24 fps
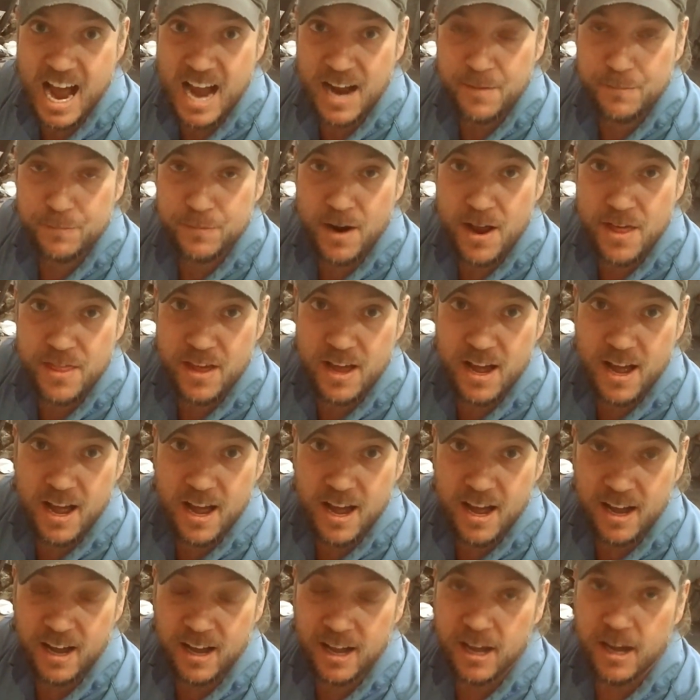
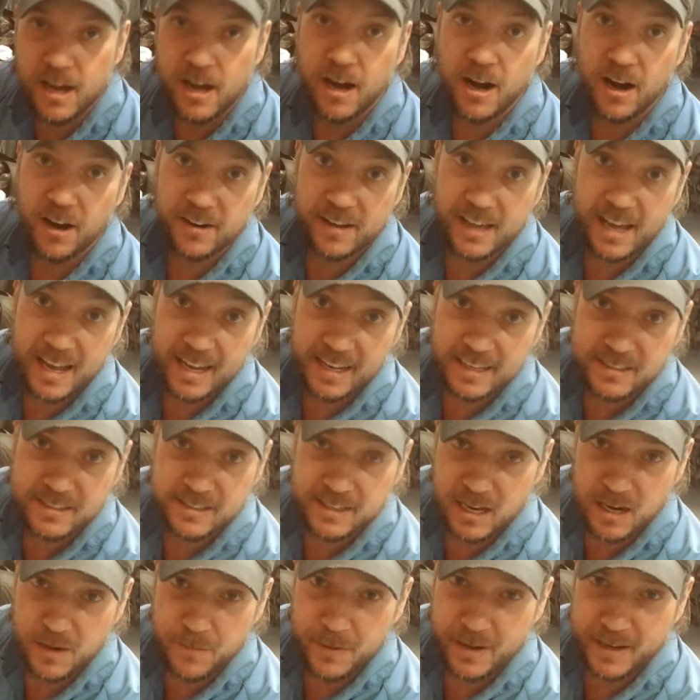Brother! Okay, it's
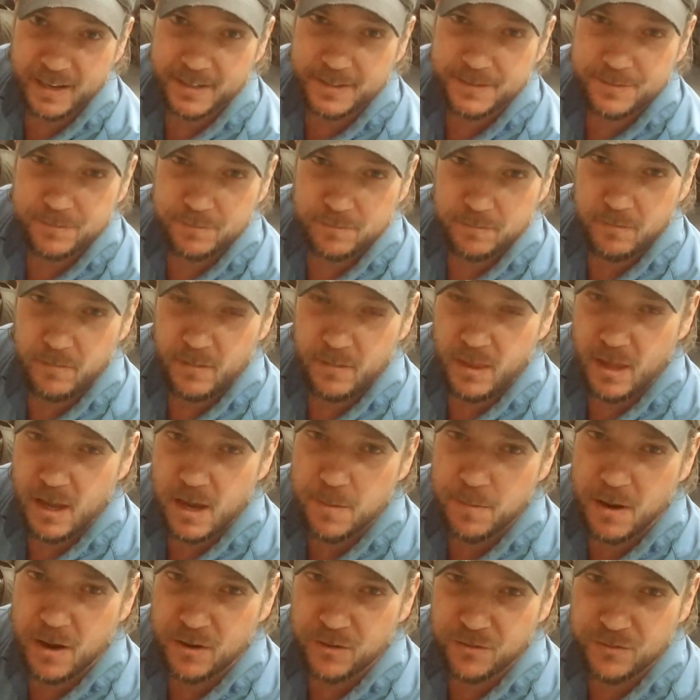gonna be
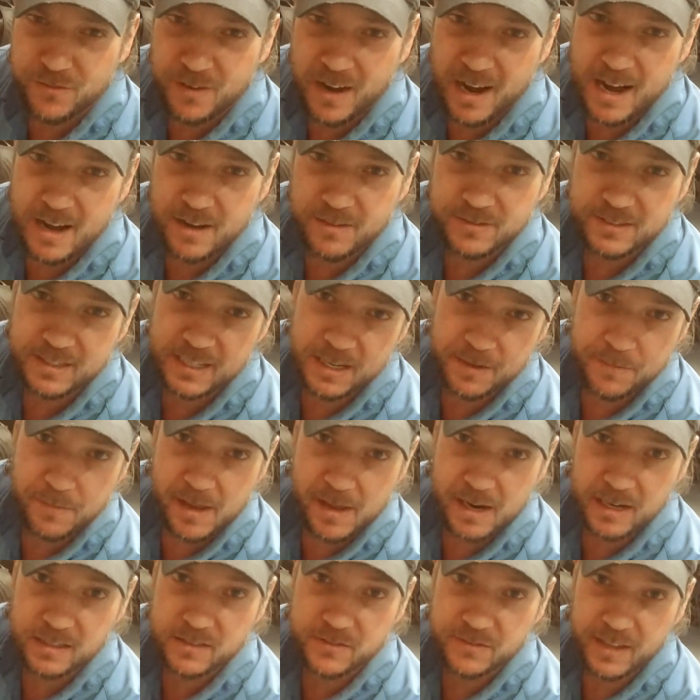about 5-10
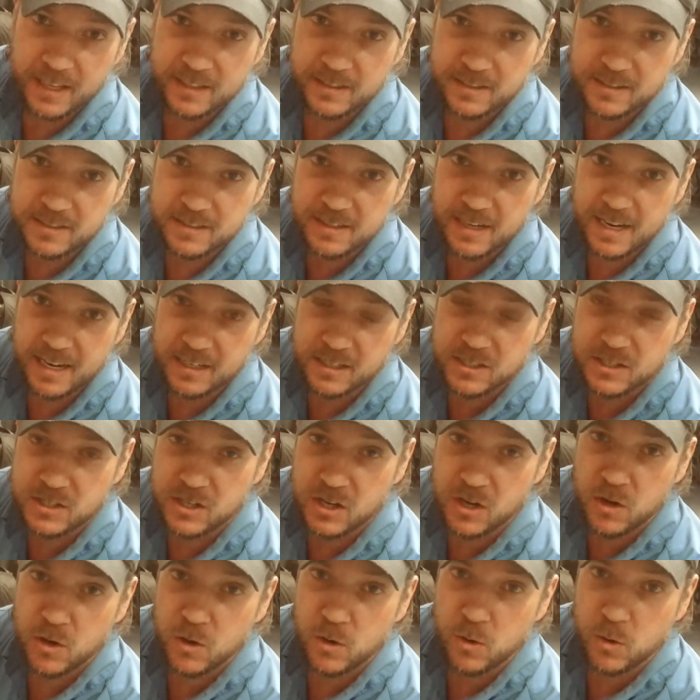minutes for that to set.
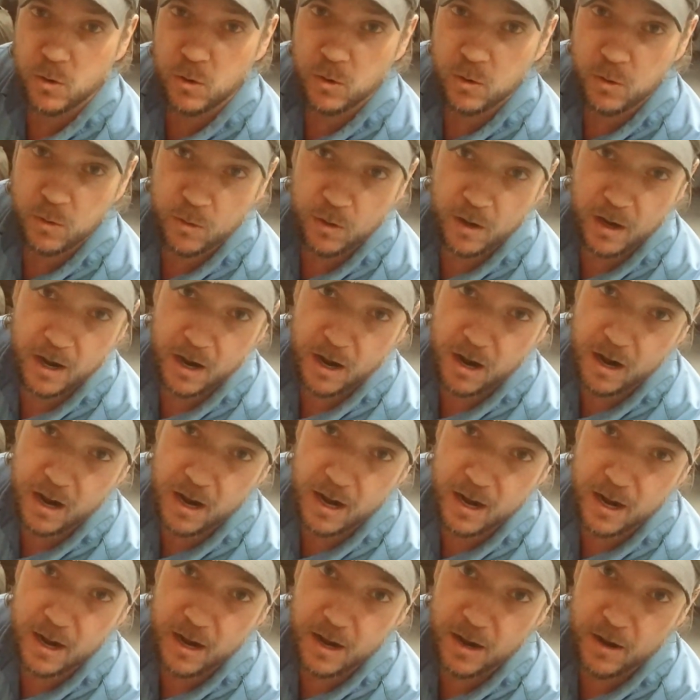
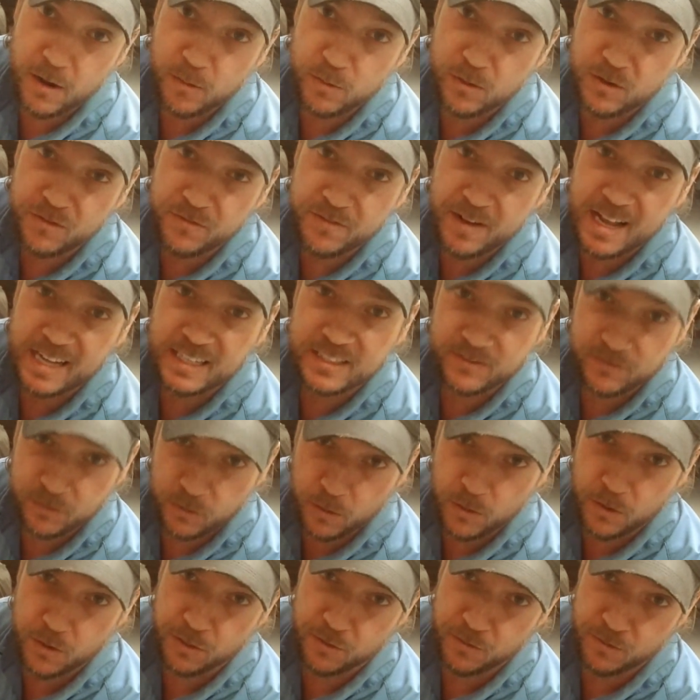So we'll fast
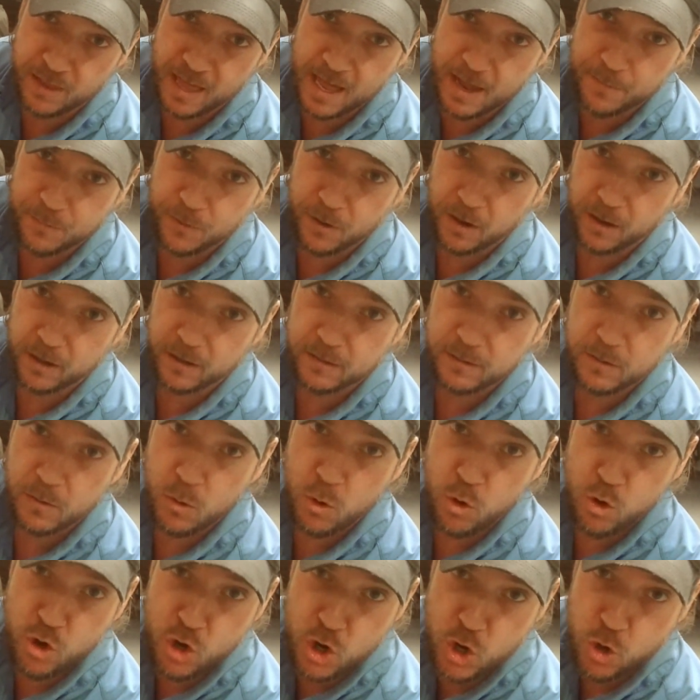forward to that part.
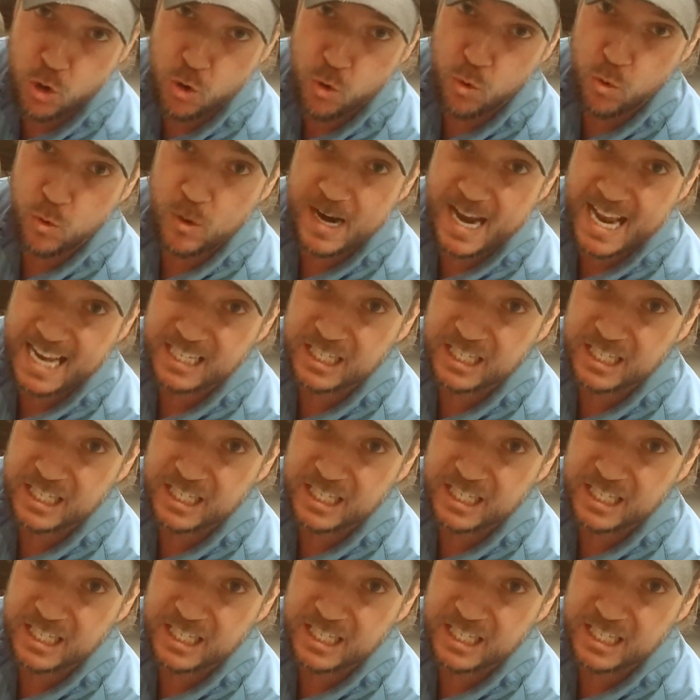Let's